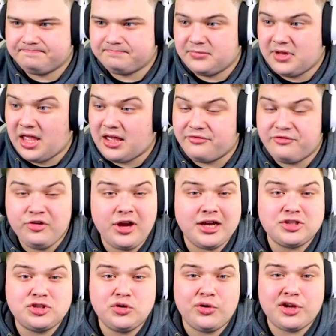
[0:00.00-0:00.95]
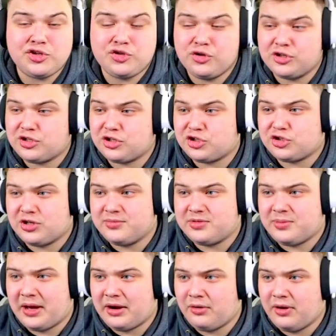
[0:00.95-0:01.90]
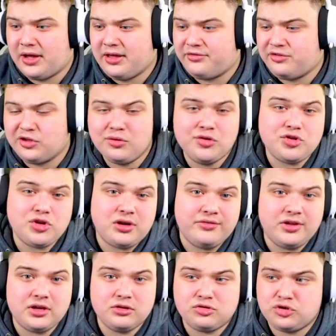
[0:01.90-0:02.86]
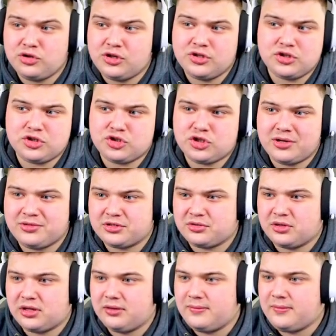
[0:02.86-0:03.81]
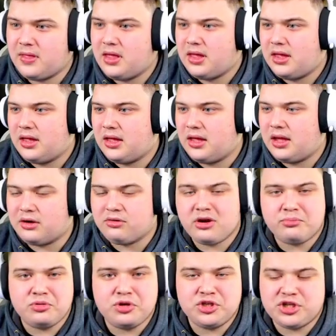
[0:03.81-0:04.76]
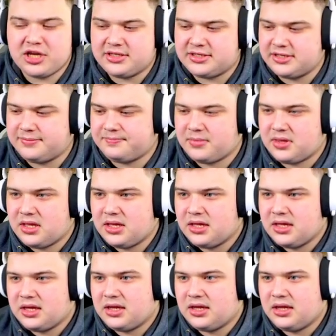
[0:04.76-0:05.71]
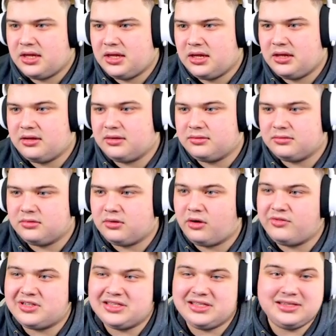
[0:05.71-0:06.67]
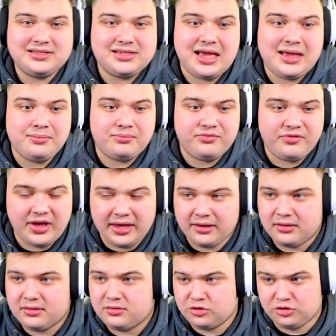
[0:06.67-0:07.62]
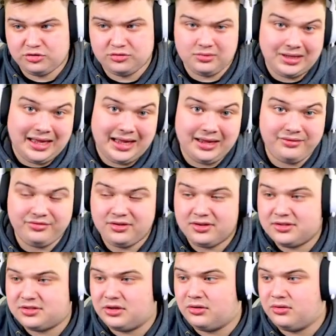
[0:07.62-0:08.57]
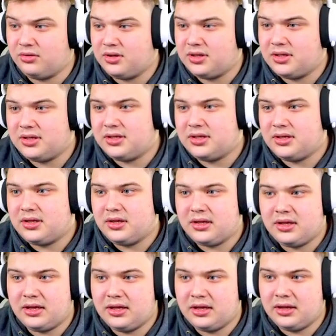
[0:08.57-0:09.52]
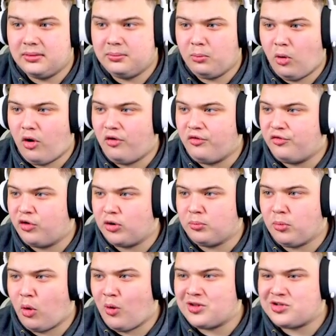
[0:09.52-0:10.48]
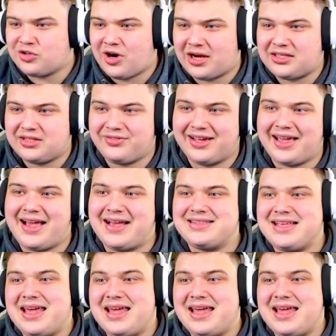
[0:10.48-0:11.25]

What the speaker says: Yeah, if you guys do want to tune into the streams, by the way, if you do enjoy the videos, tune into the streams as well. I'd really appreciate it. Obviously, the same thing, just live. So, more fun, more interactive, I guess.